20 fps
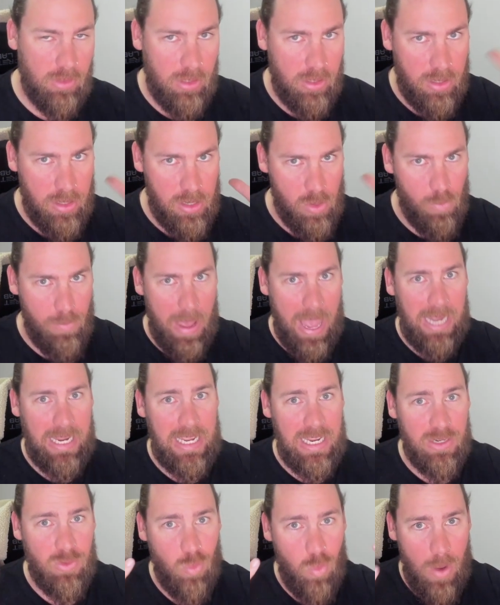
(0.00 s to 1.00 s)
the
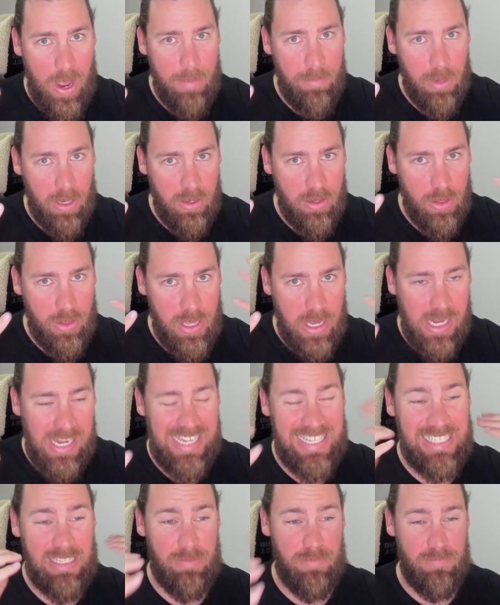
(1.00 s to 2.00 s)
back-end web thing
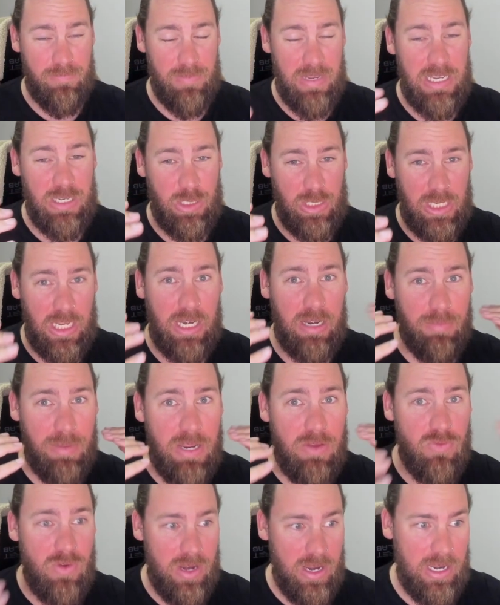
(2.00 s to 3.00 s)
is going to
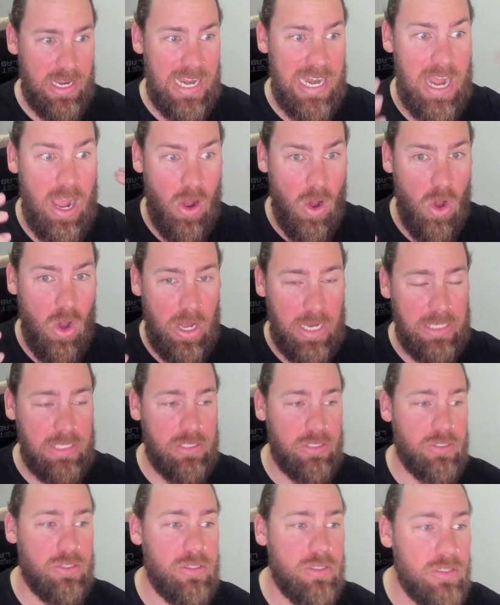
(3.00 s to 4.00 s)
be in our eyes
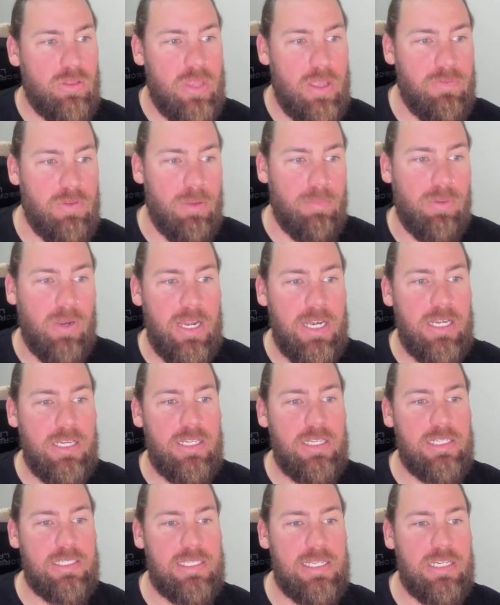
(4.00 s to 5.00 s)
soon. They've completed
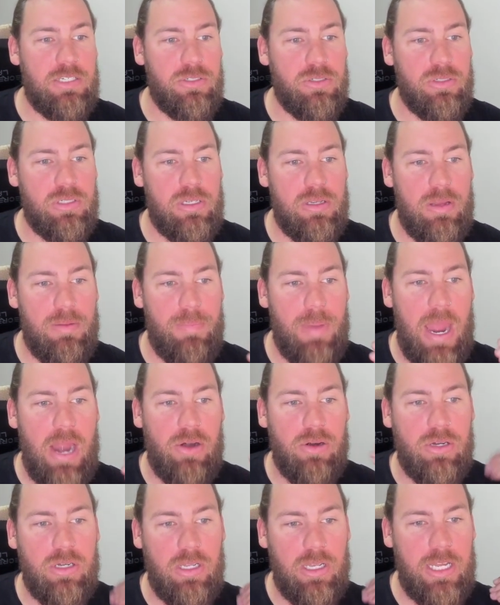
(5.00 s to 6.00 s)
the Essentials
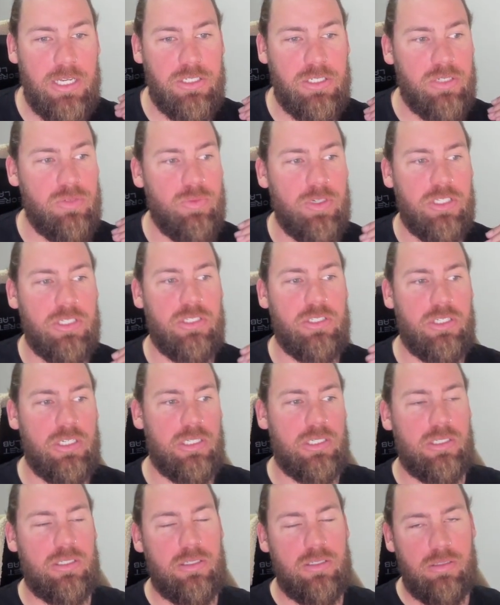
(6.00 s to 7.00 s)
apparel collection, which is
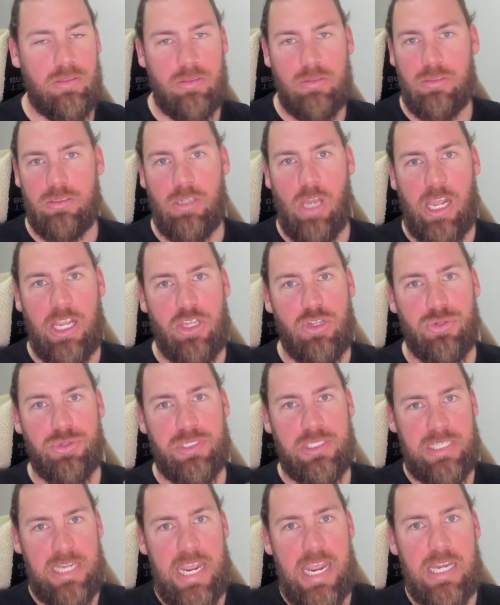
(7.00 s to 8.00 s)
just like your
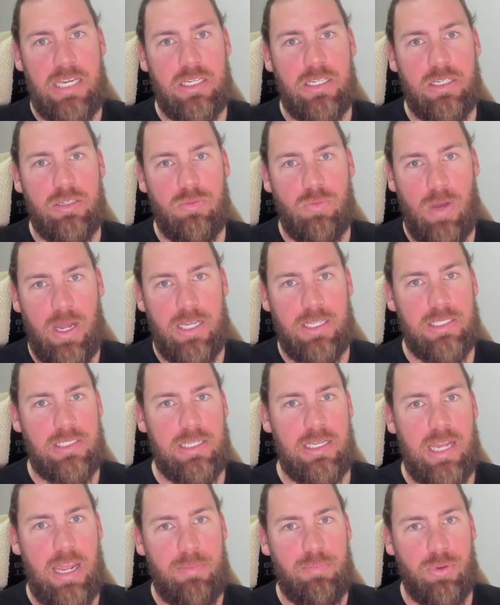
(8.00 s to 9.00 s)
standard ones
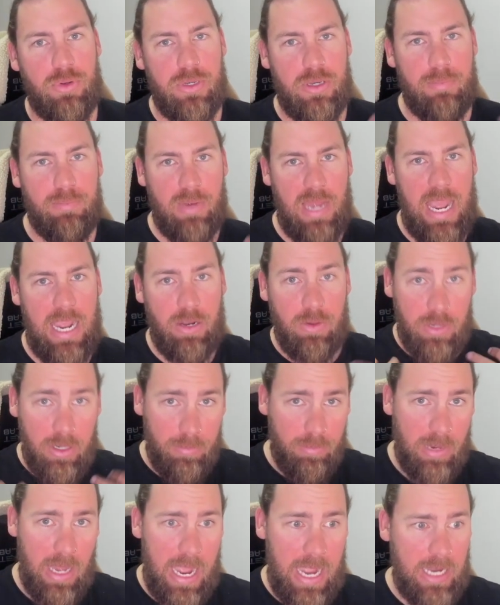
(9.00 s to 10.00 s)
that they put the black with the
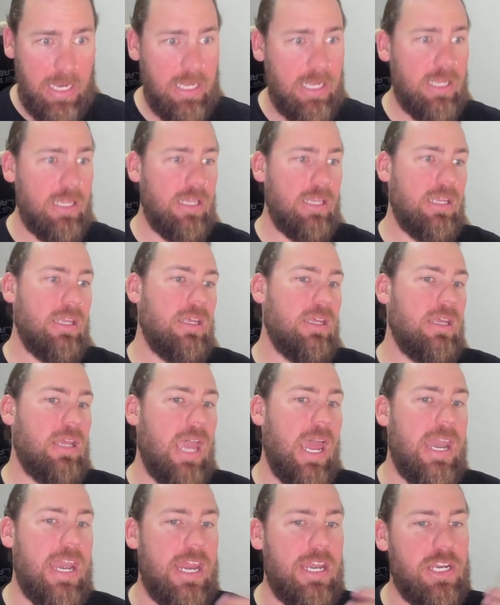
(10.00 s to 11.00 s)
black.
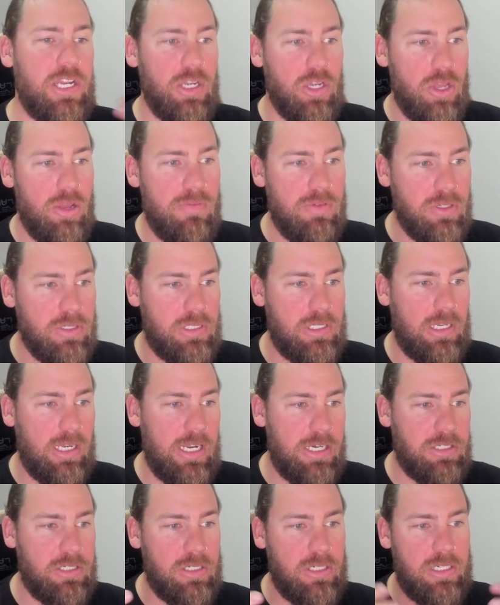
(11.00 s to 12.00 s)
And then the Illuvials
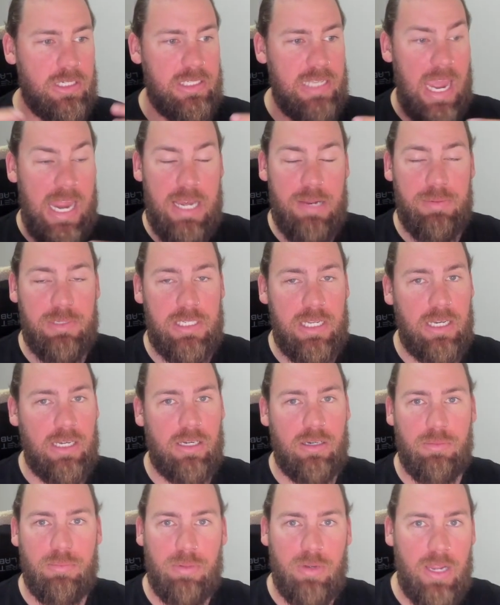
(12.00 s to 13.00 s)
collection is 80%
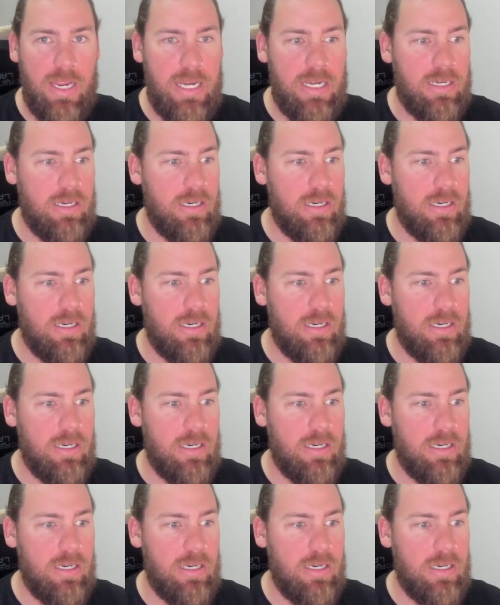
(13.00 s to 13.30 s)
complete,